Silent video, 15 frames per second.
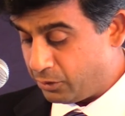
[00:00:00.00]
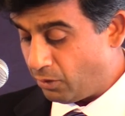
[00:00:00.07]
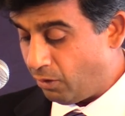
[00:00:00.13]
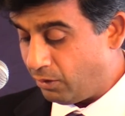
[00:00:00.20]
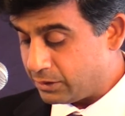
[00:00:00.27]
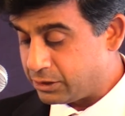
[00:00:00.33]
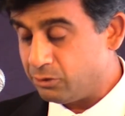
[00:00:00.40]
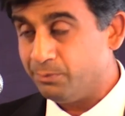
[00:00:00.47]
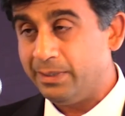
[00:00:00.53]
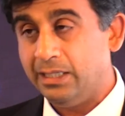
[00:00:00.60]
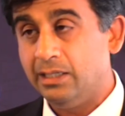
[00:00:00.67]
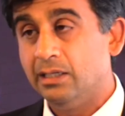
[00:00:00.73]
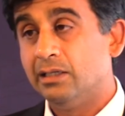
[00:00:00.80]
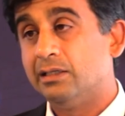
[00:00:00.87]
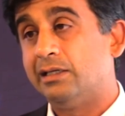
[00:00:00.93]
but also
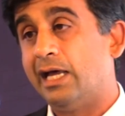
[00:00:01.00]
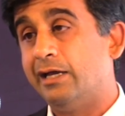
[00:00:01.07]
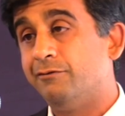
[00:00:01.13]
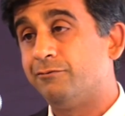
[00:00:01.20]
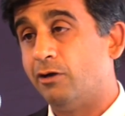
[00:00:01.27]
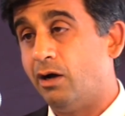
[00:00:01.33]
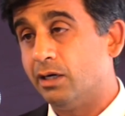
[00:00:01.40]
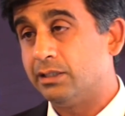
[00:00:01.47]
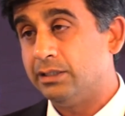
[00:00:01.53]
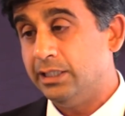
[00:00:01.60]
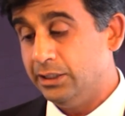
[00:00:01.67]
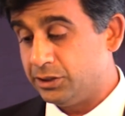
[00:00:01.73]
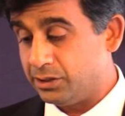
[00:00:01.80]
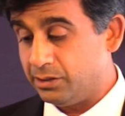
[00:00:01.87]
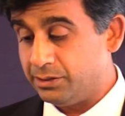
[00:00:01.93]
be
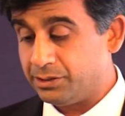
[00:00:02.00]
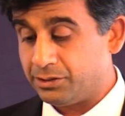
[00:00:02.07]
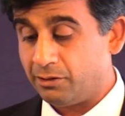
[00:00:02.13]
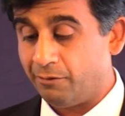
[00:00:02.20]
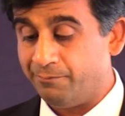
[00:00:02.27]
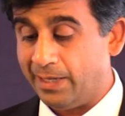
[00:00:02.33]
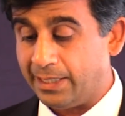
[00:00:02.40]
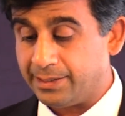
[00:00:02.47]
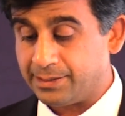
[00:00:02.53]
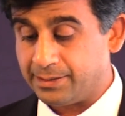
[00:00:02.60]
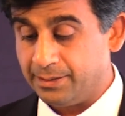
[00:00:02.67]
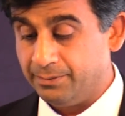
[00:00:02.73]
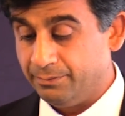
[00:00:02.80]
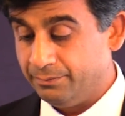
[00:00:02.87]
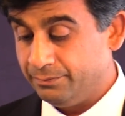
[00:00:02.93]
lifelong teachers of
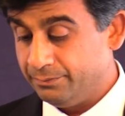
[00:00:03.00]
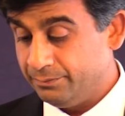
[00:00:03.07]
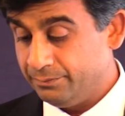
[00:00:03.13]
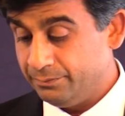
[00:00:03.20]
medicine.